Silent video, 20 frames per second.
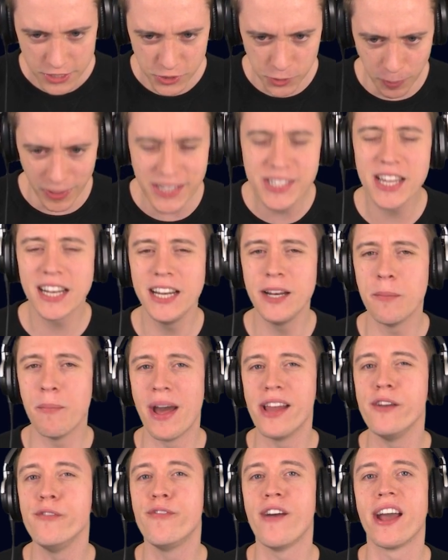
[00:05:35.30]
So basically, the
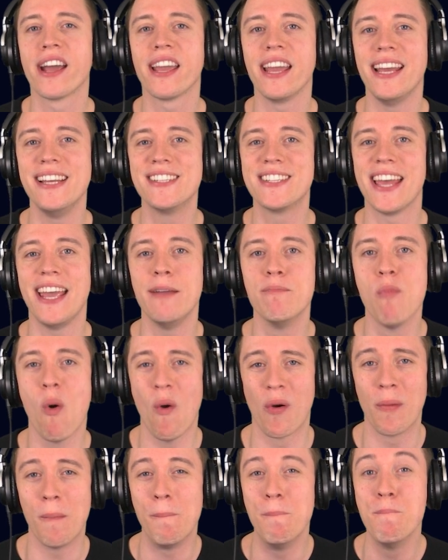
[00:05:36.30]
Medivac is a
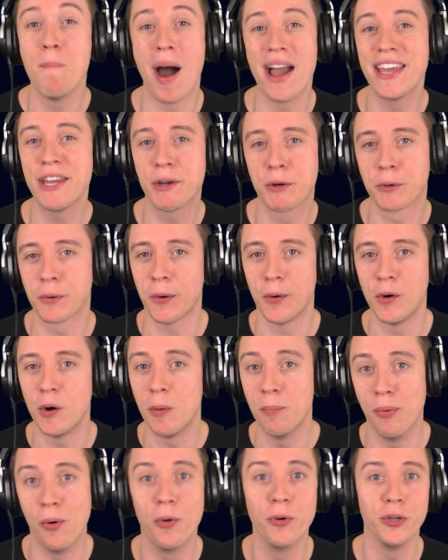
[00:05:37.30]
more
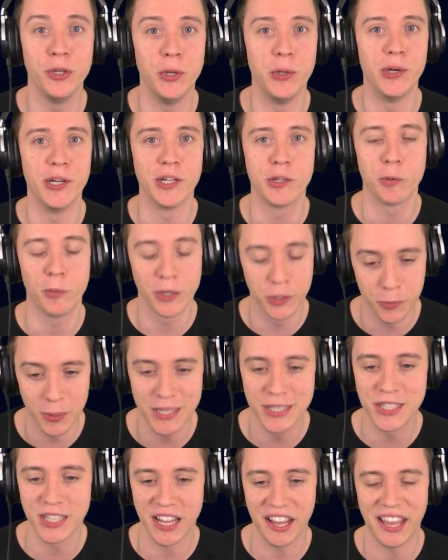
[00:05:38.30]
microable unit, which
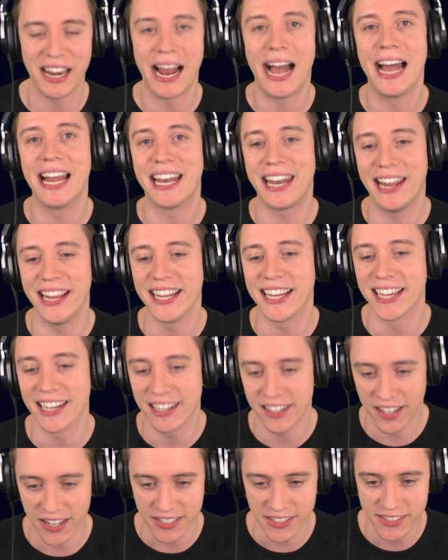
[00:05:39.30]
once again, I like a
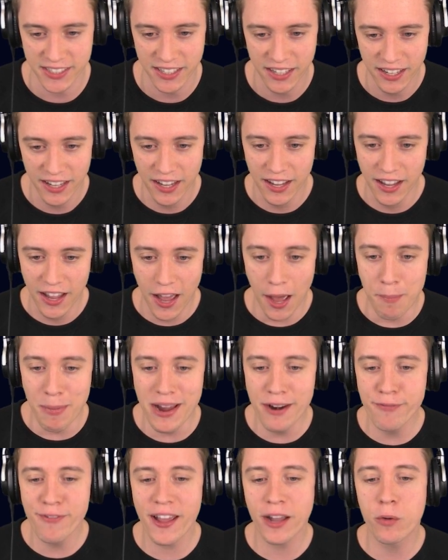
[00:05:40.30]
lot. A
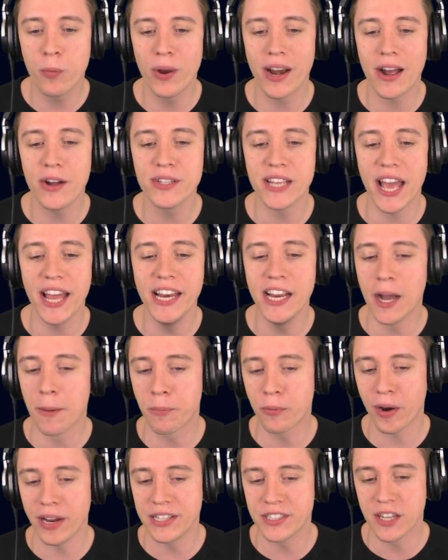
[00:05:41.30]
Medivac without any
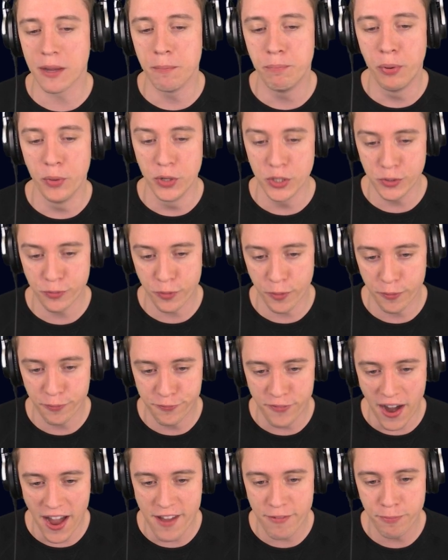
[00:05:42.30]
upgrades can boost for
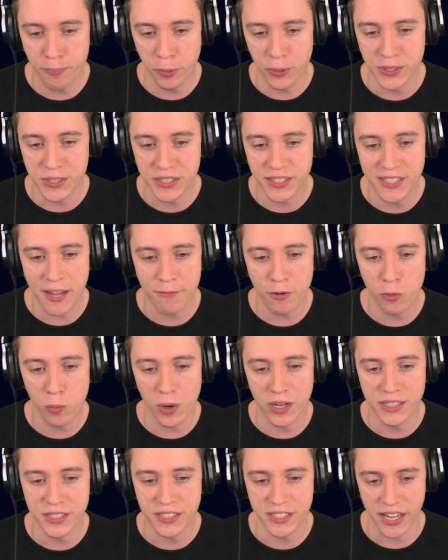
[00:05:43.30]
five point seven
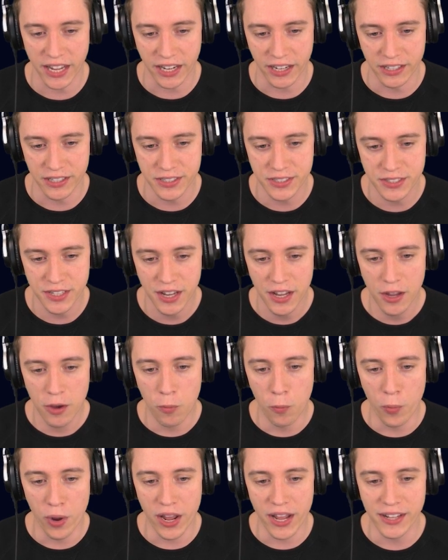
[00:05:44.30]
one seconds
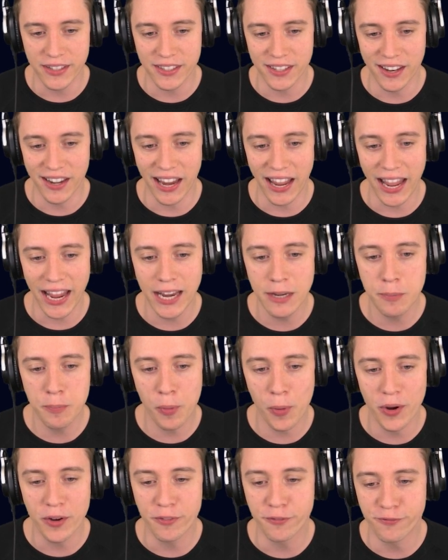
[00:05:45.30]
with an eight
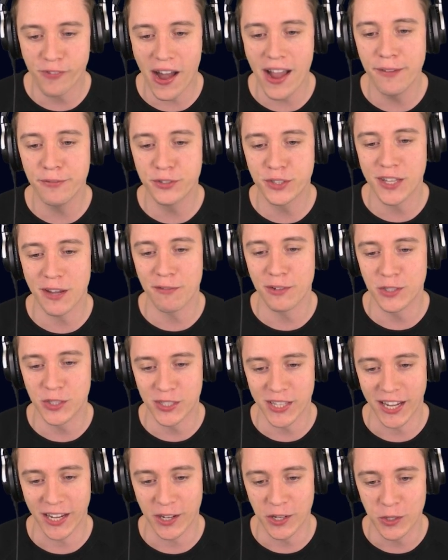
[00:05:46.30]
point five seven
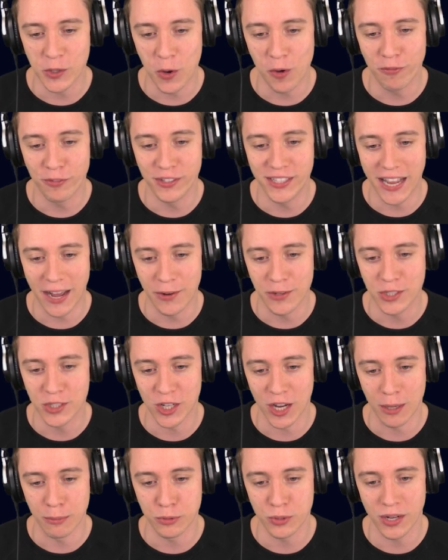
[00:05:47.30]
second of
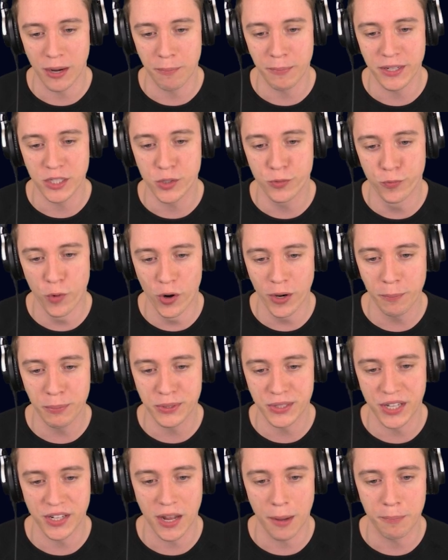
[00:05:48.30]
downtime. So that means forty
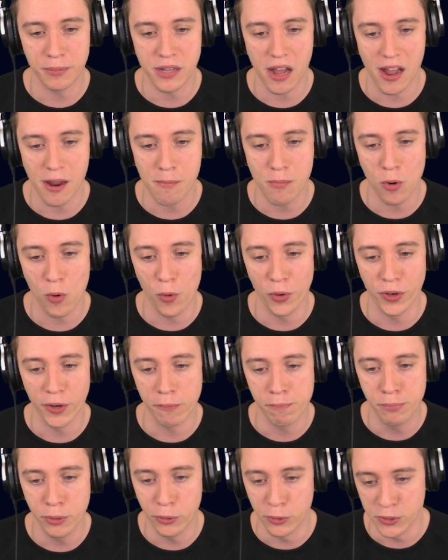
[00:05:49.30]
percent uptime on
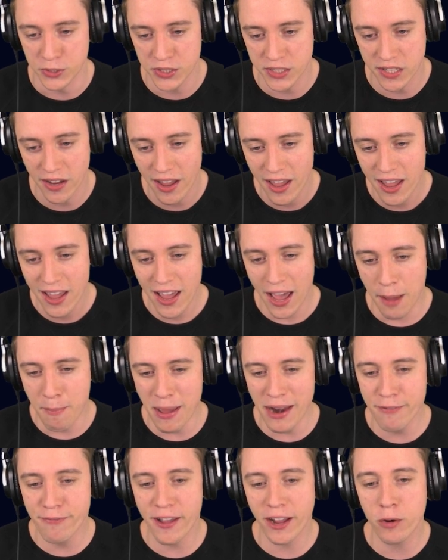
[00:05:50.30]
the boost. A
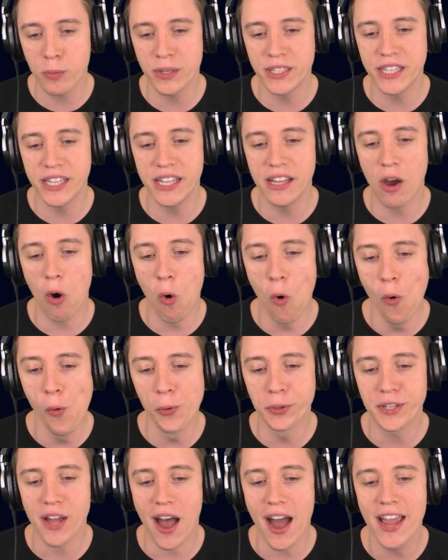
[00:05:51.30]
Medivac with the
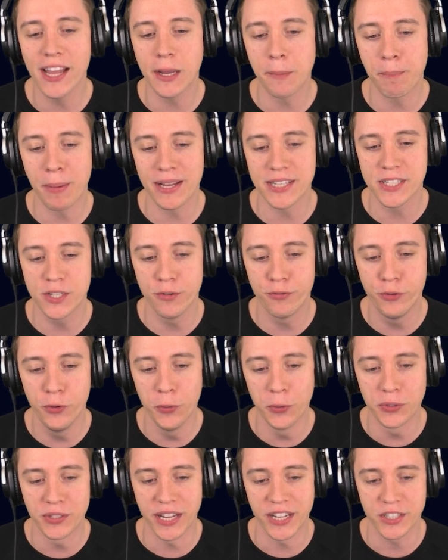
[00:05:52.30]
old high-capacity
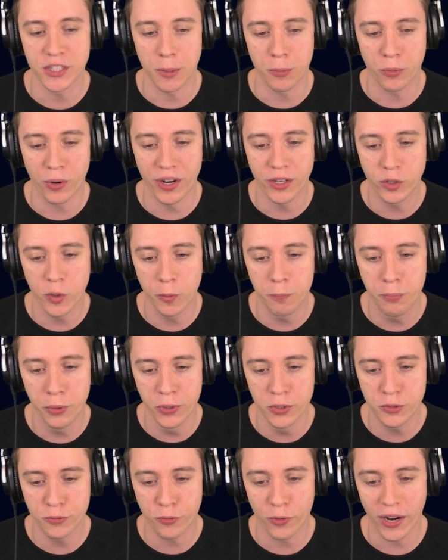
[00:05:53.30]
fuel tanks upgrade could
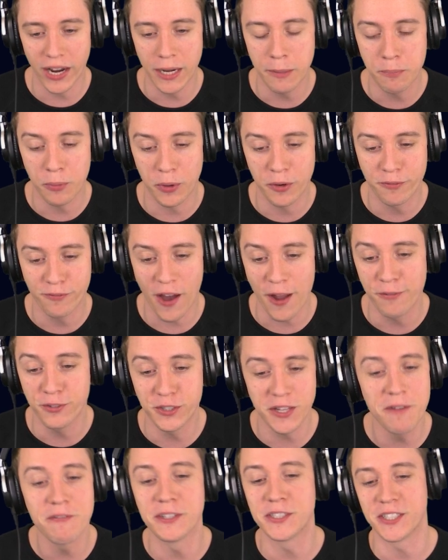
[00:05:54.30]
boost for eight point five
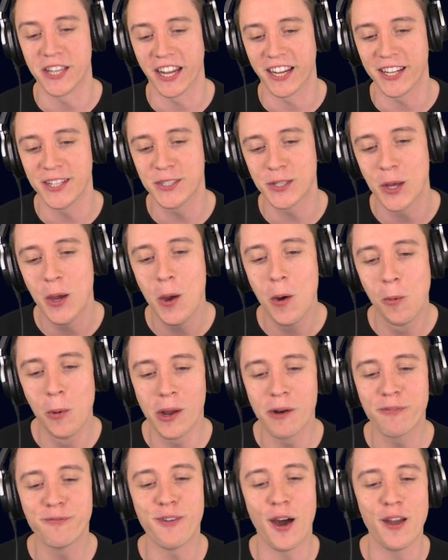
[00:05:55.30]
seven seconds
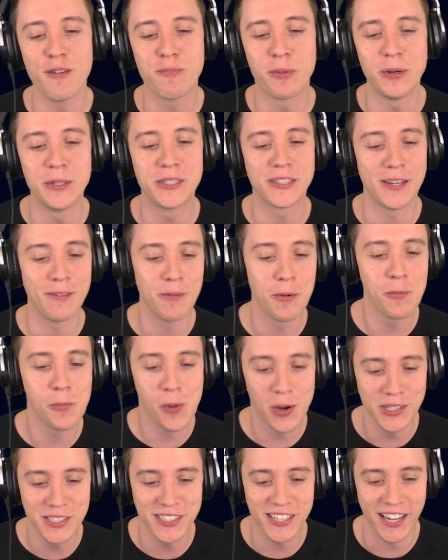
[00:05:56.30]
with a five point seven
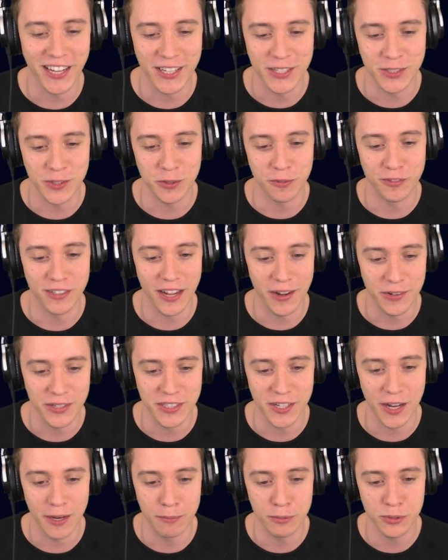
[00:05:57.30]
one seconds of
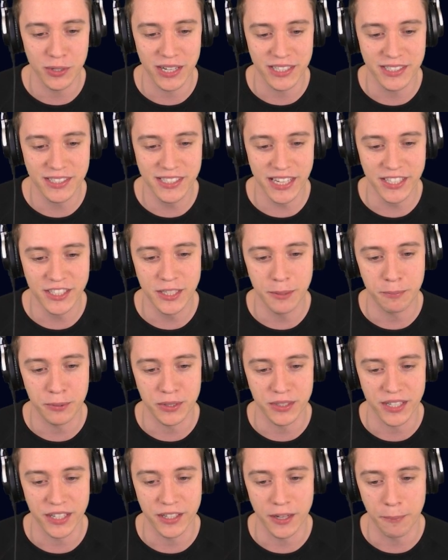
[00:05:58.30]
downtime. So that's sixty
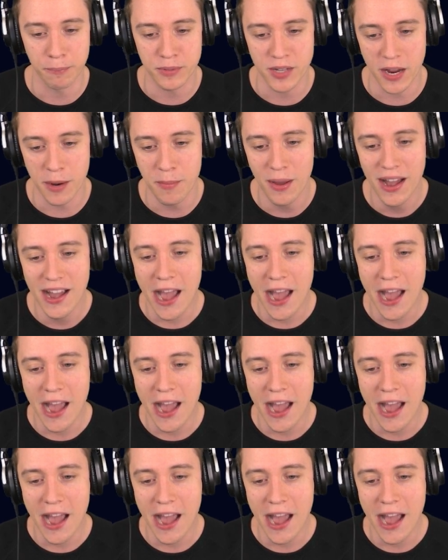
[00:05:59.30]
percent uptime.